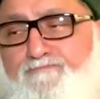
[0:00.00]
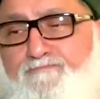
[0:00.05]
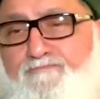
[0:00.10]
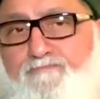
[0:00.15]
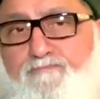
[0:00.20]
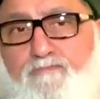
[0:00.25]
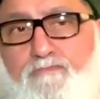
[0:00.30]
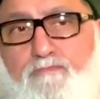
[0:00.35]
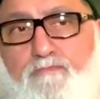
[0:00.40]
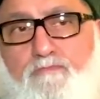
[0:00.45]

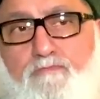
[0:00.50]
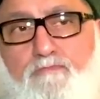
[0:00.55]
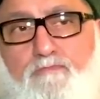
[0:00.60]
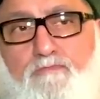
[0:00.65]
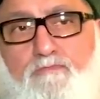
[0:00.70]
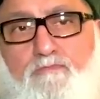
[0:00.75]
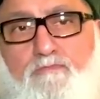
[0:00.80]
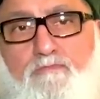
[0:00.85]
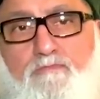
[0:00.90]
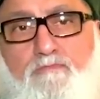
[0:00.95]

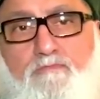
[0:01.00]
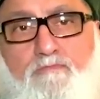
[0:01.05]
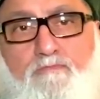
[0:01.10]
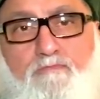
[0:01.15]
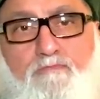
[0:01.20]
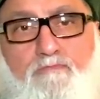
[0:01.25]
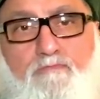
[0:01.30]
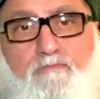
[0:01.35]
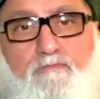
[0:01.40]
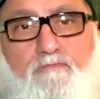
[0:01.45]

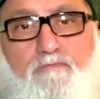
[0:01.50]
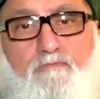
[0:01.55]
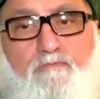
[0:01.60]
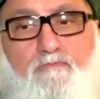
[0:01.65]
(no one is talking)